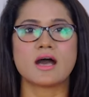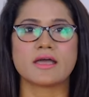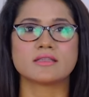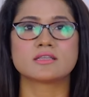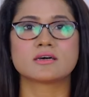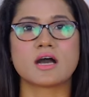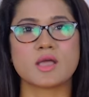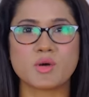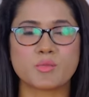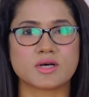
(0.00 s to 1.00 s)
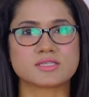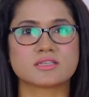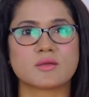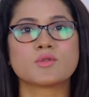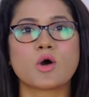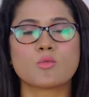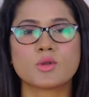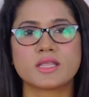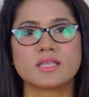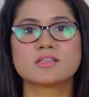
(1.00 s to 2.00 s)
And I'm a person, I'm
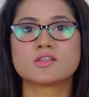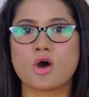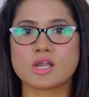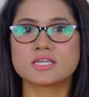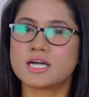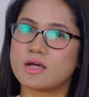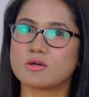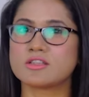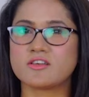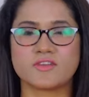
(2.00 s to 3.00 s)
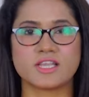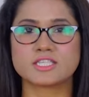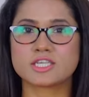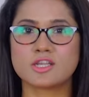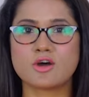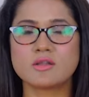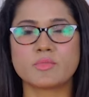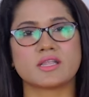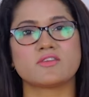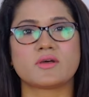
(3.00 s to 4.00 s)
normally not around the village a lot,
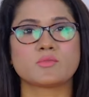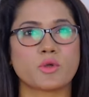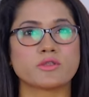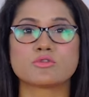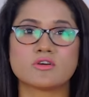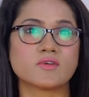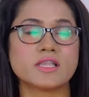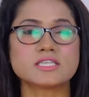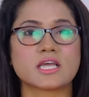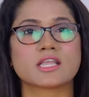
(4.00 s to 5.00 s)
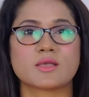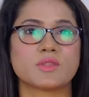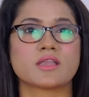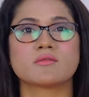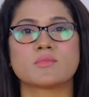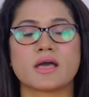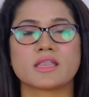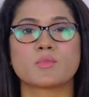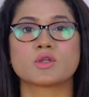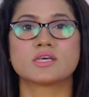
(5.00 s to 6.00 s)
but if I'm going to a village, I'll keep that in mind
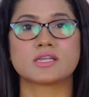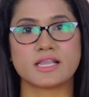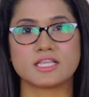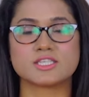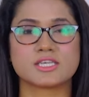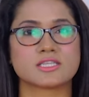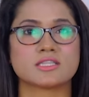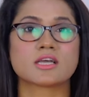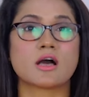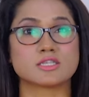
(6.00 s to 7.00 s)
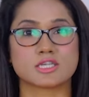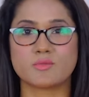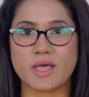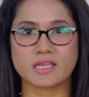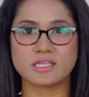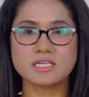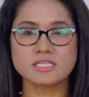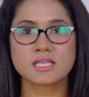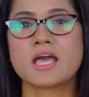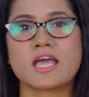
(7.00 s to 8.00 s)
about the religious and the cultural barriers,
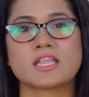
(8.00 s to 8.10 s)
and